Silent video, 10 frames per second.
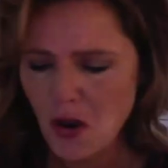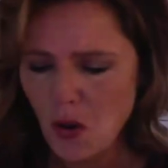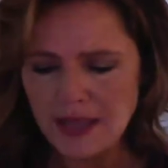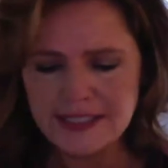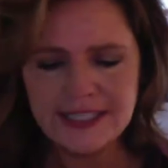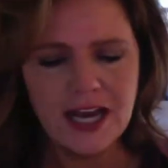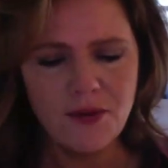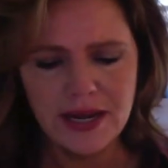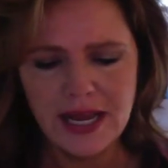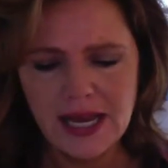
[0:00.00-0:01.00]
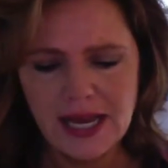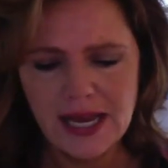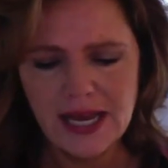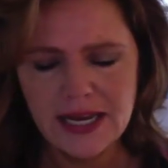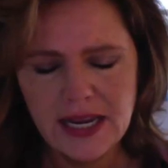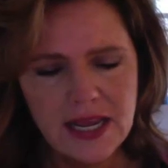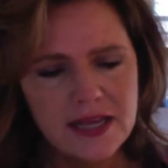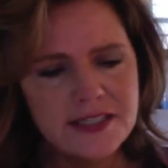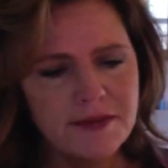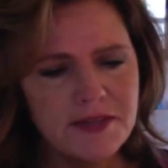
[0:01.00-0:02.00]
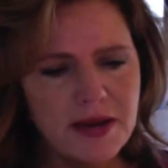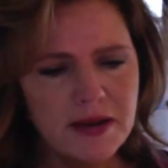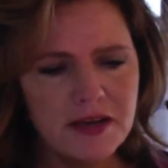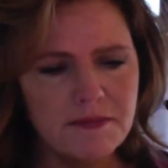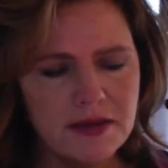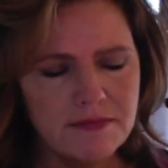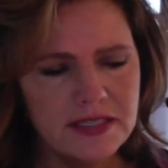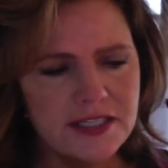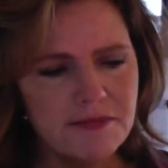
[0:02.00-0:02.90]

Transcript: What's going on? Something about commitment.